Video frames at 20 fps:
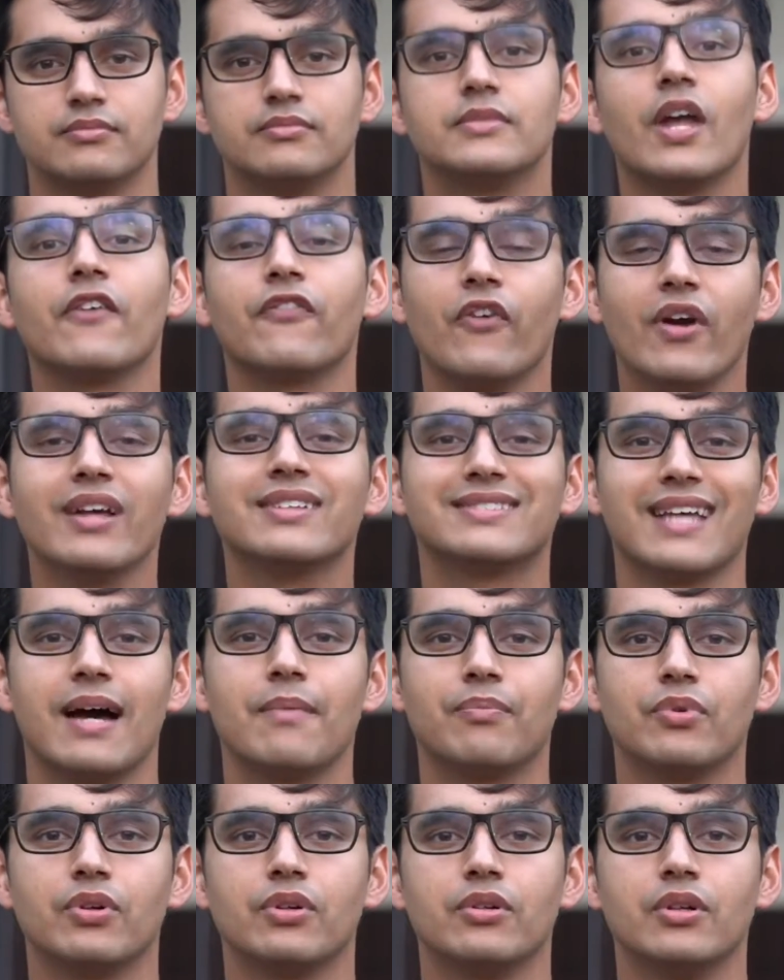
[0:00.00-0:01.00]
Now, for
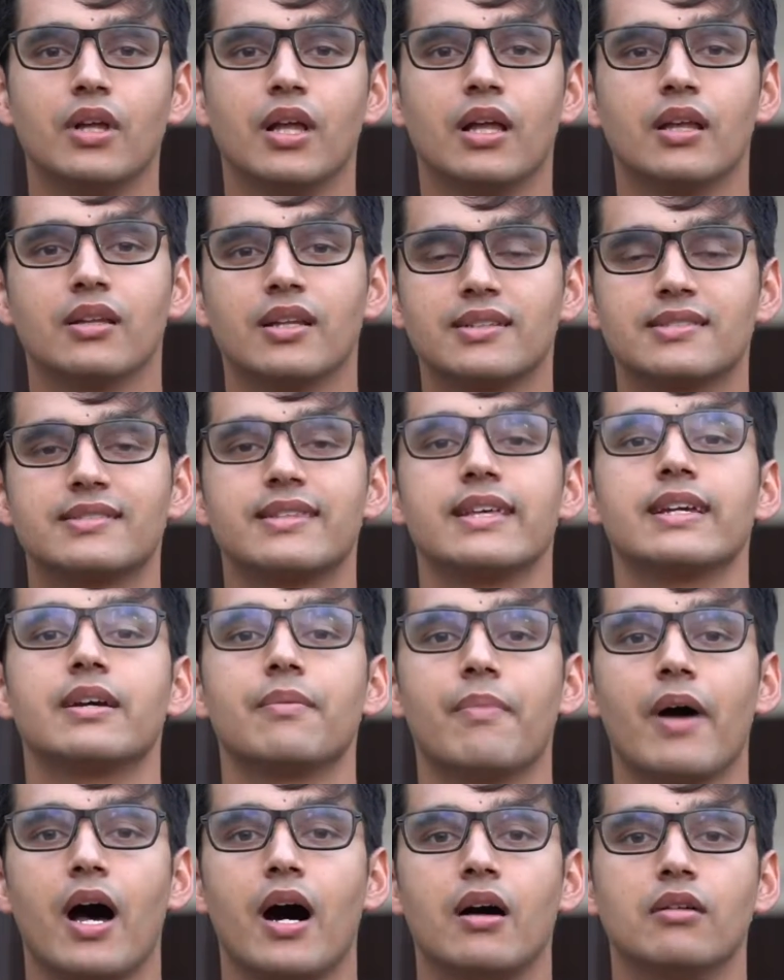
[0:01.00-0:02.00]
example, let's think
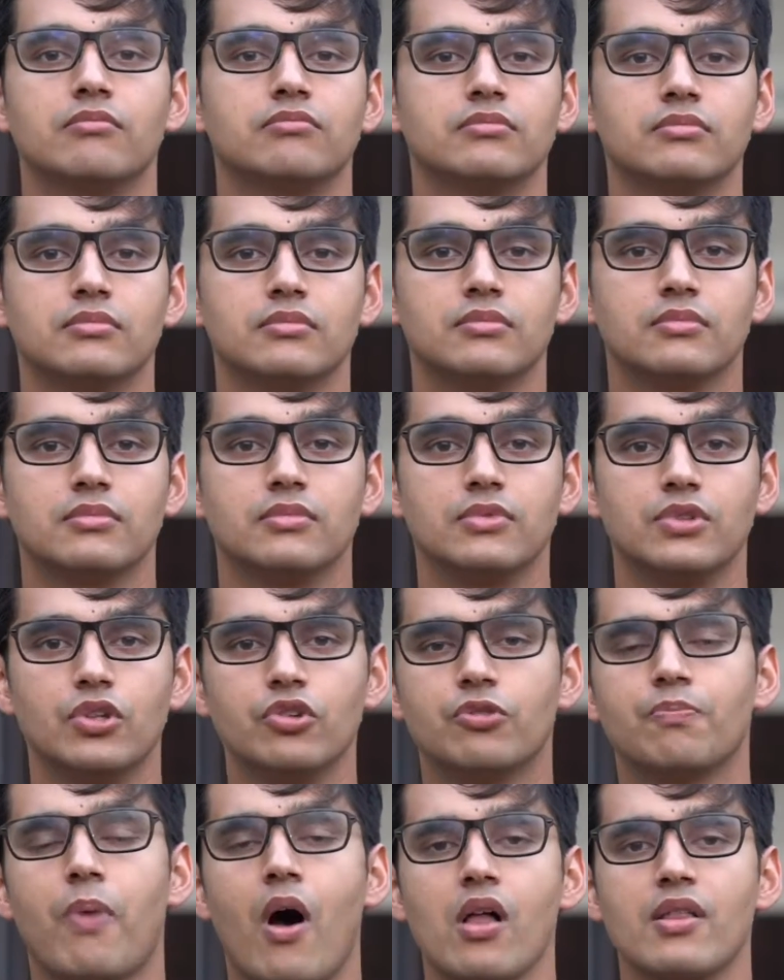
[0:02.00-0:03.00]
about
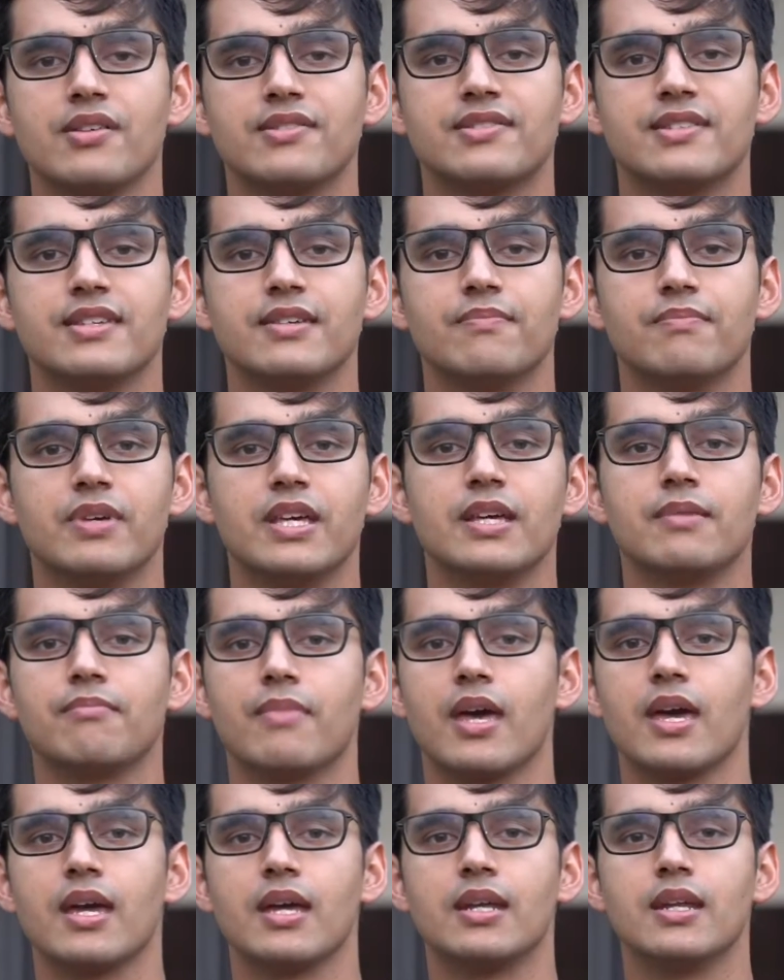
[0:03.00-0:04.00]
youth policy being
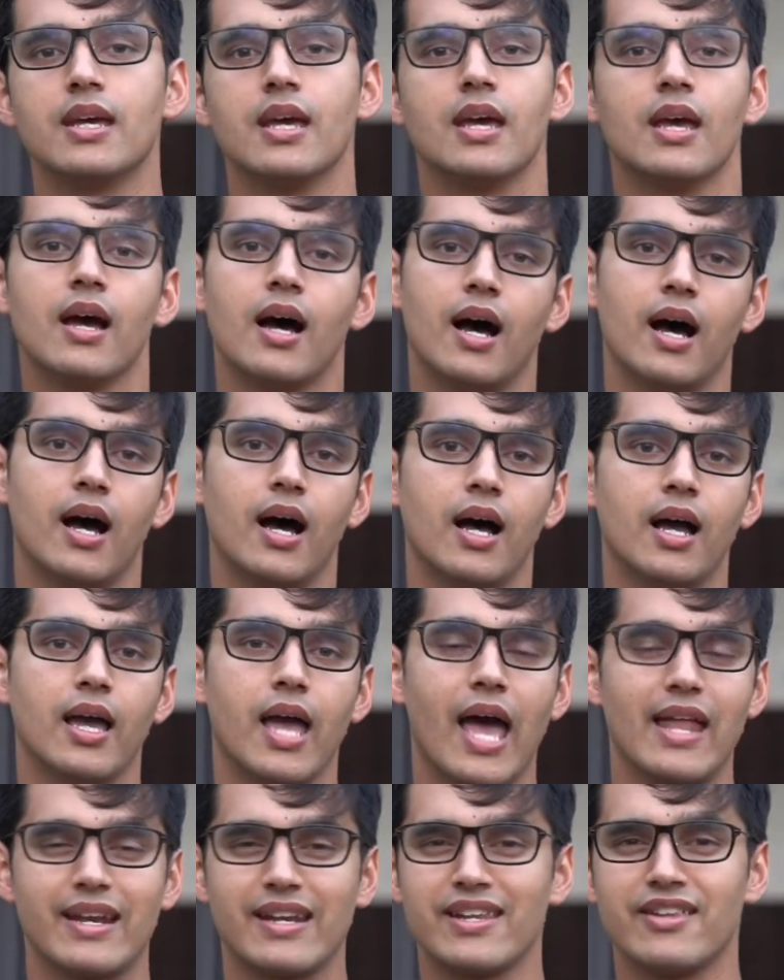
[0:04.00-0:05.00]
made
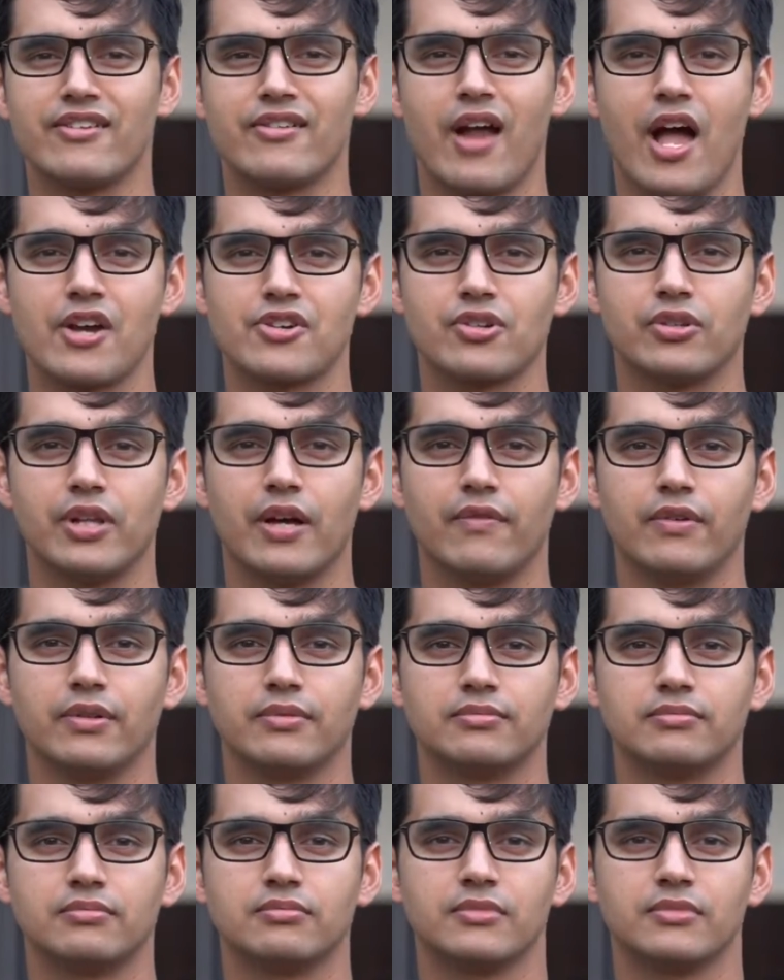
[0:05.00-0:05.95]
at an international level.